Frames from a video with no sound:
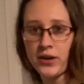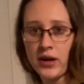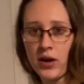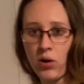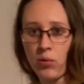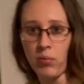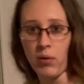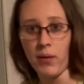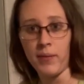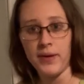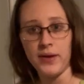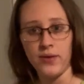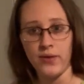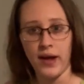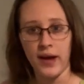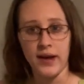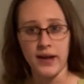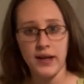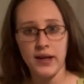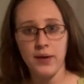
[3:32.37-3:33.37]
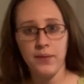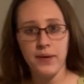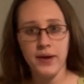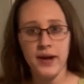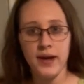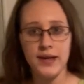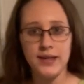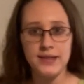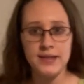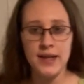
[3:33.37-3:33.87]
I'll probably do that
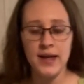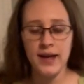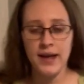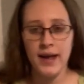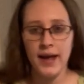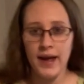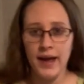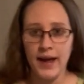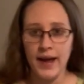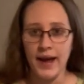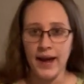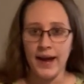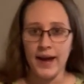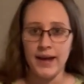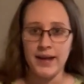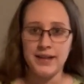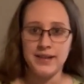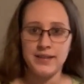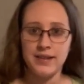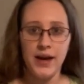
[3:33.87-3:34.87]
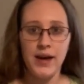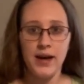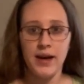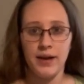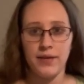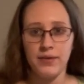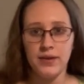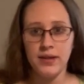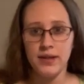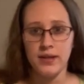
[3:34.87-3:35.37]
anyways. And yeah, I
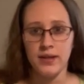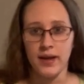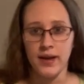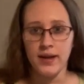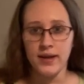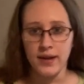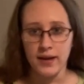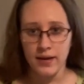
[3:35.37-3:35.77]
really like